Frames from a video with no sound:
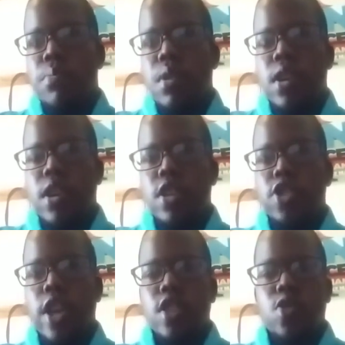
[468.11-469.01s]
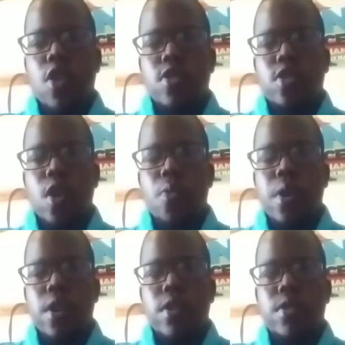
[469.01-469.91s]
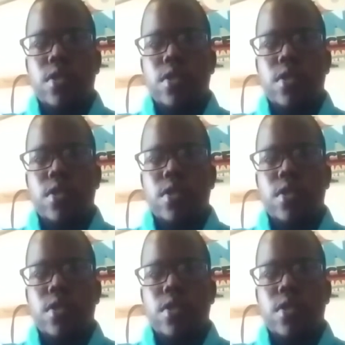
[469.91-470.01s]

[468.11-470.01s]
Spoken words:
because you have to start somewhere.